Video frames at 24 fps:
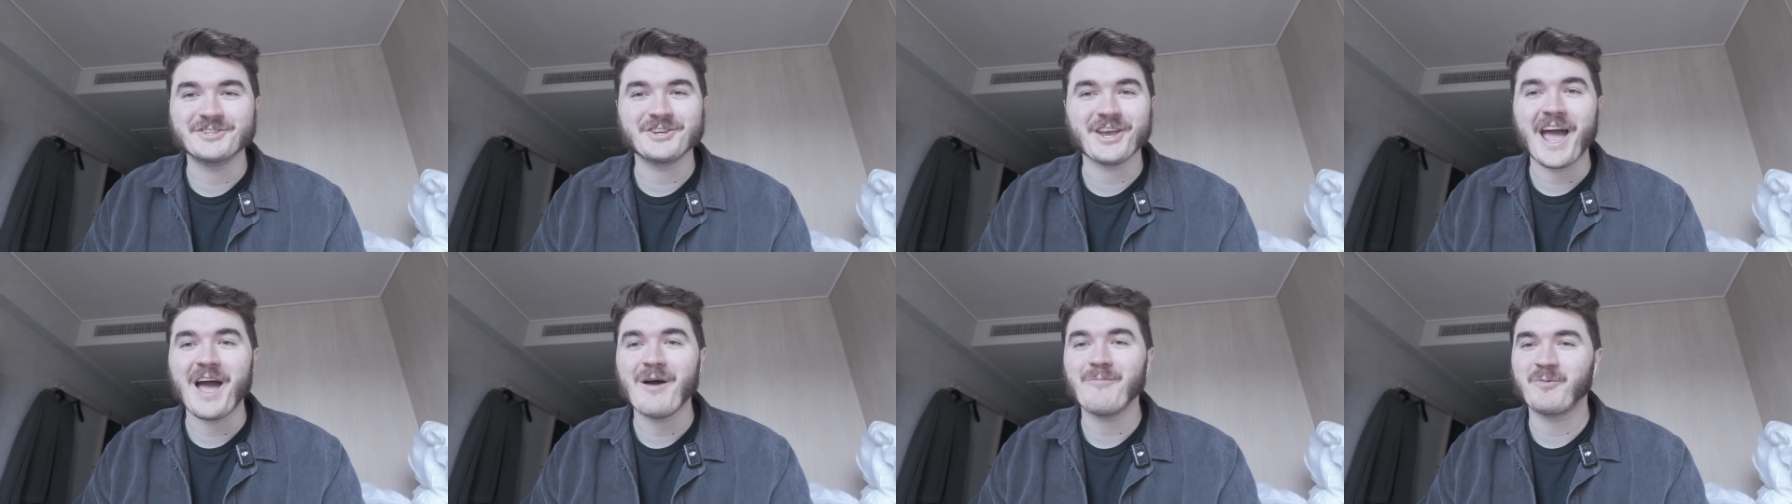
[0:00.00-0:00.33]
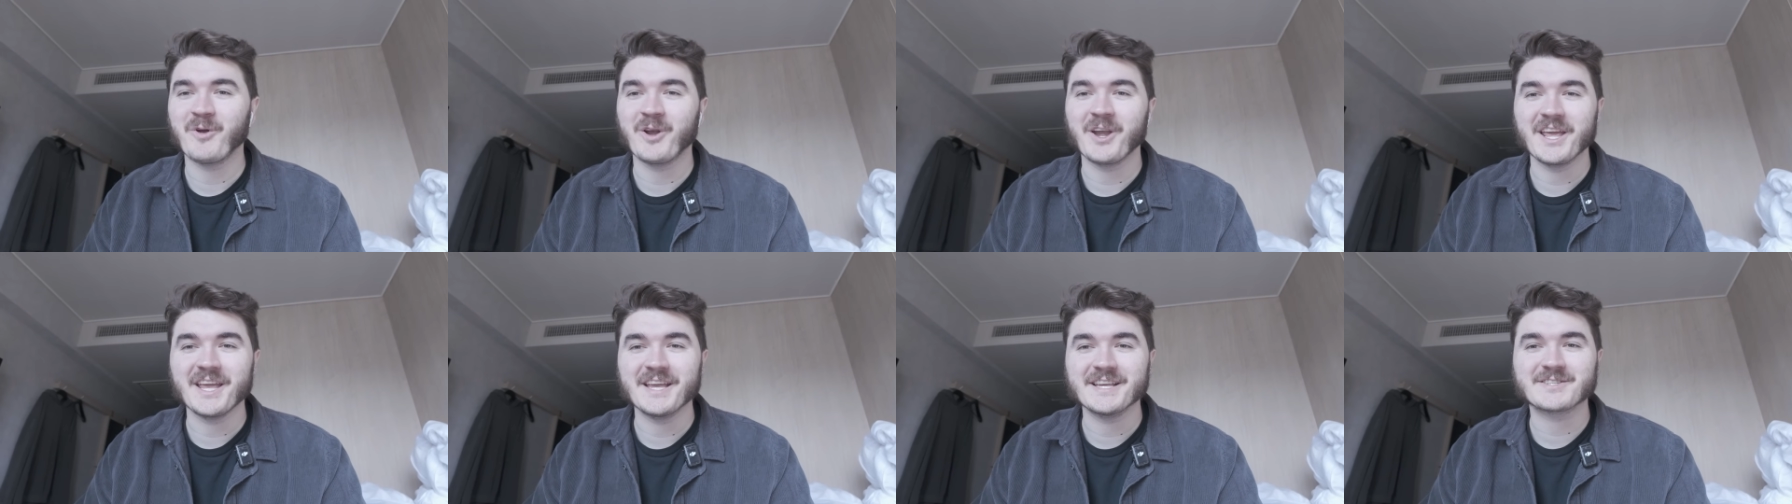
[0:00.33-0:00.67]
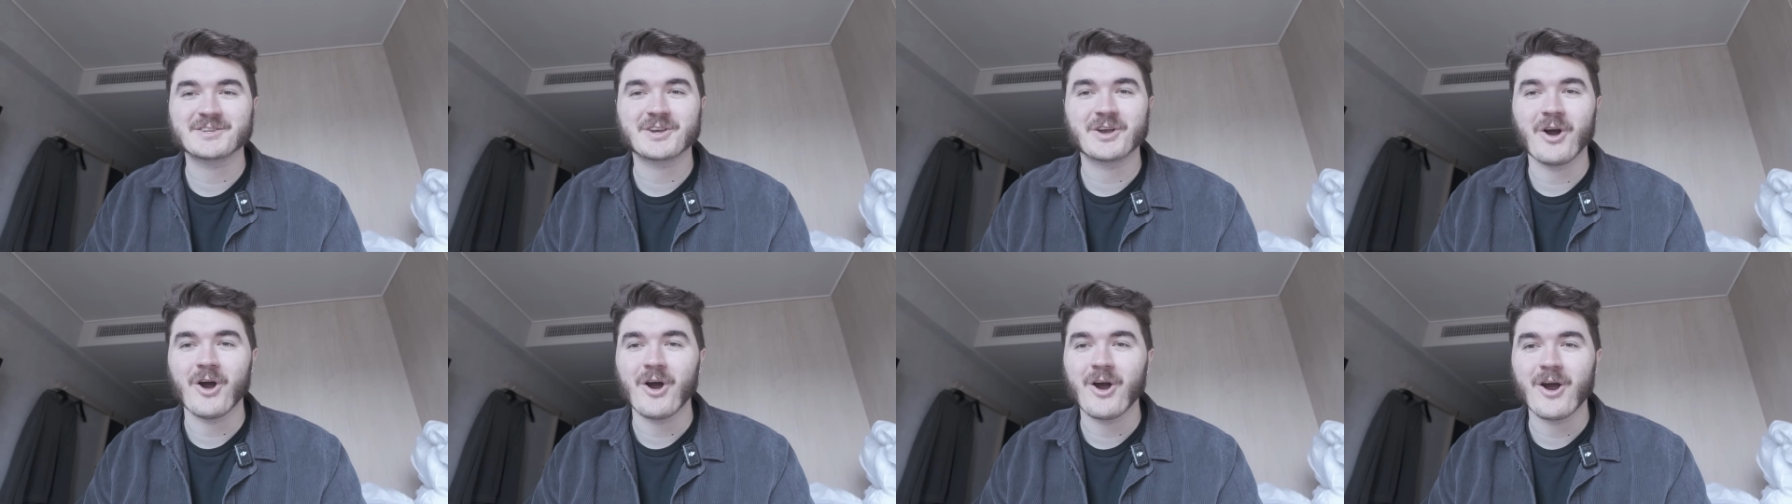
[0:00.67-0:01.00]

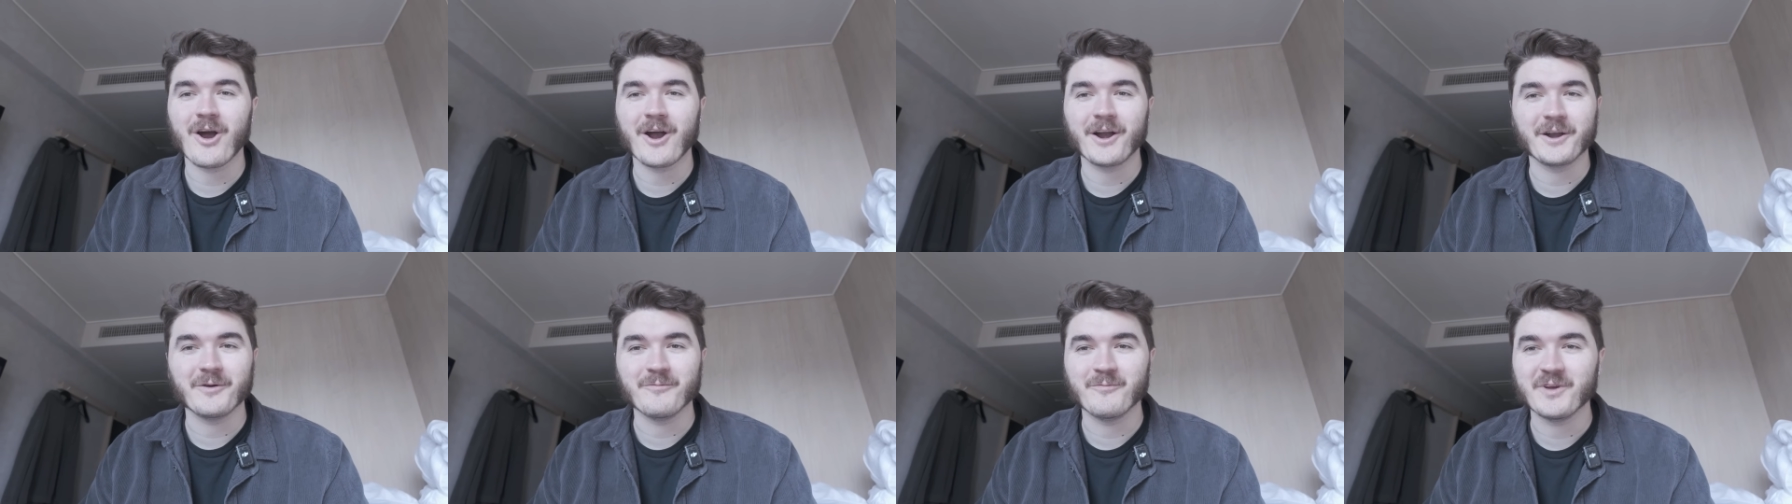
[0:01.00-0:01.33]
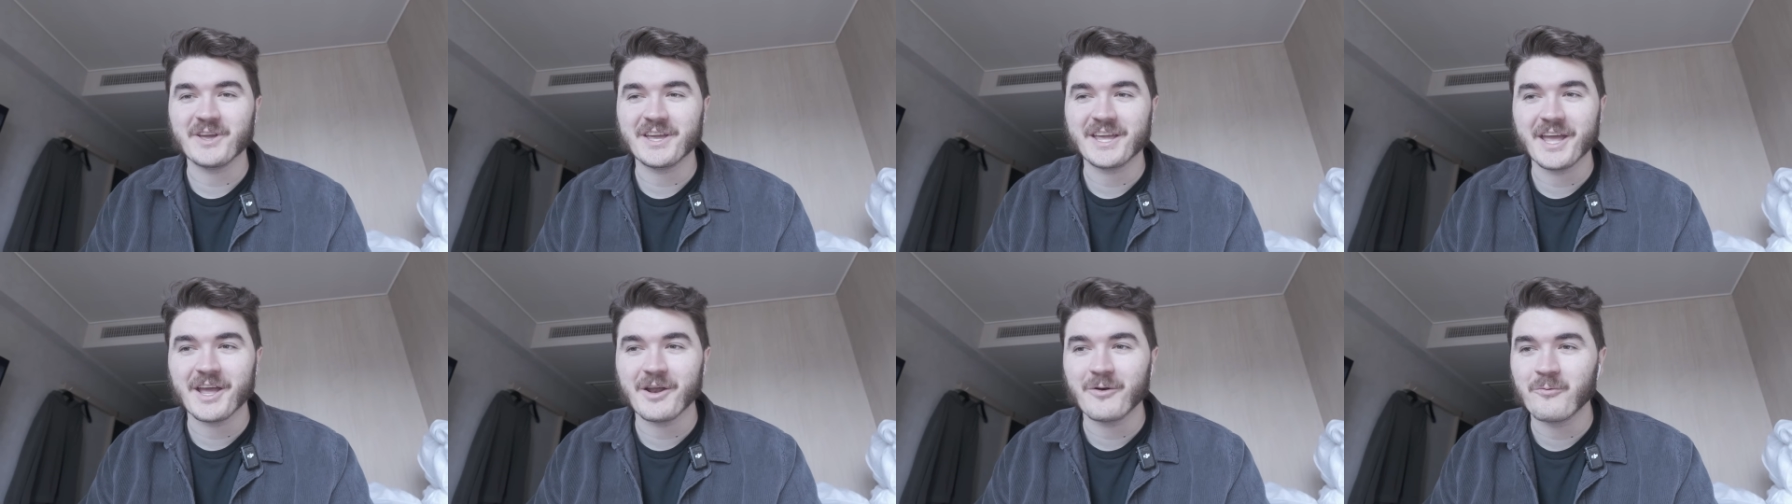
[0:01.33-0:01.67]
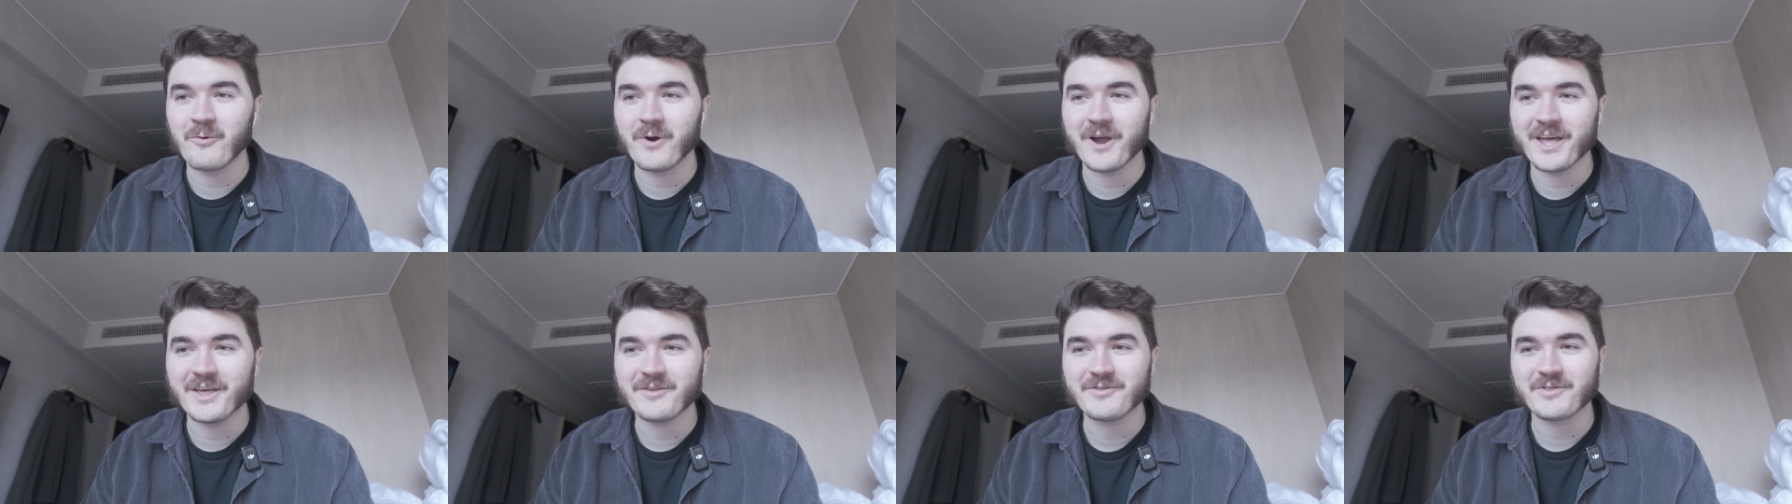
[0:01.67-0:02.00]
Japanese car to begin
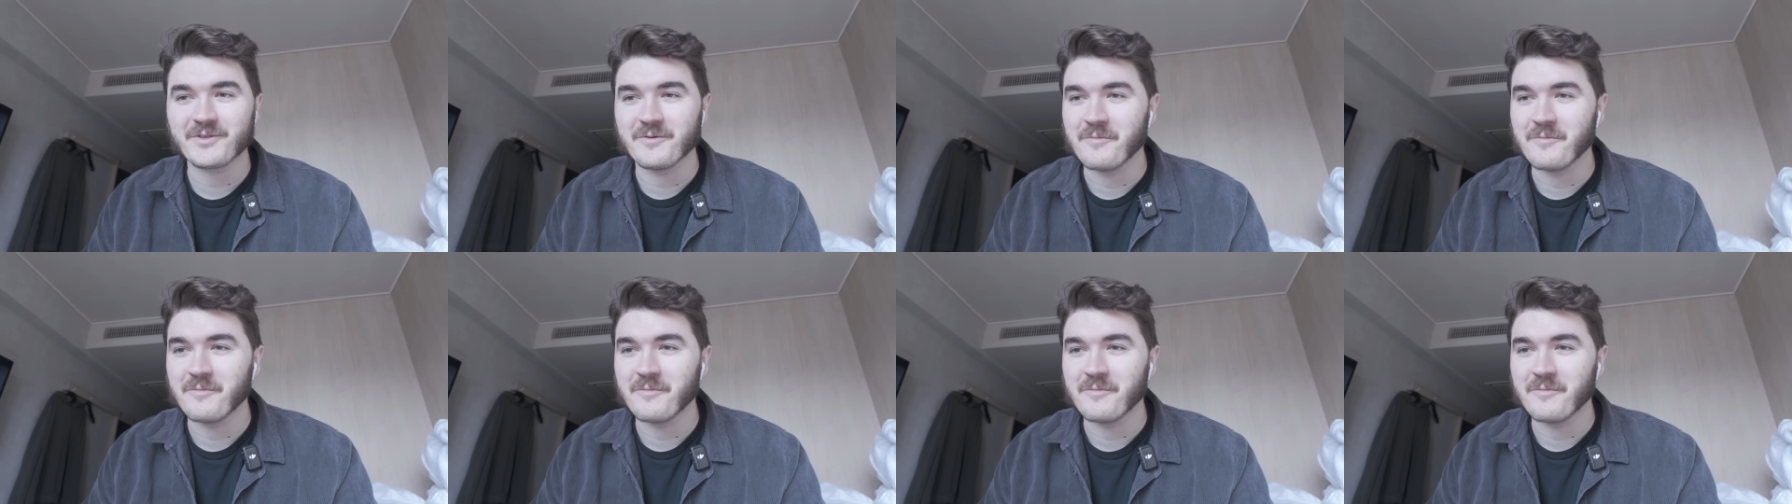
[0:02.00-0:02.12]
with,